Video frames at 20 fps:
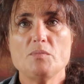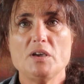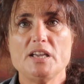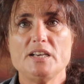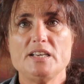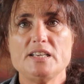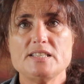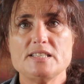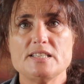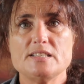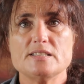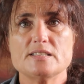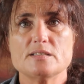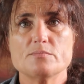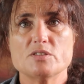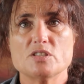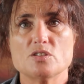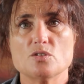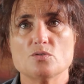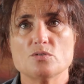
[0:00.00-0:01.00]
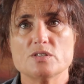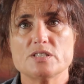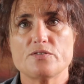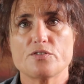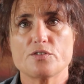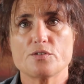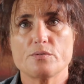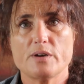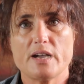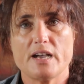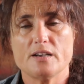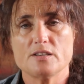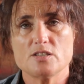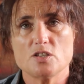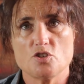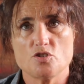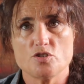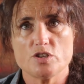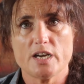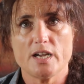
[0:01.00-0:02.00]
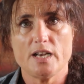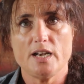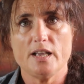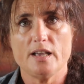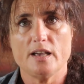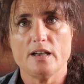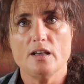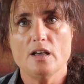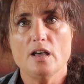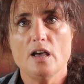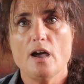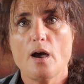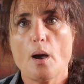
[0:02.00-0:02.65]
It is in some stores throughout Australia,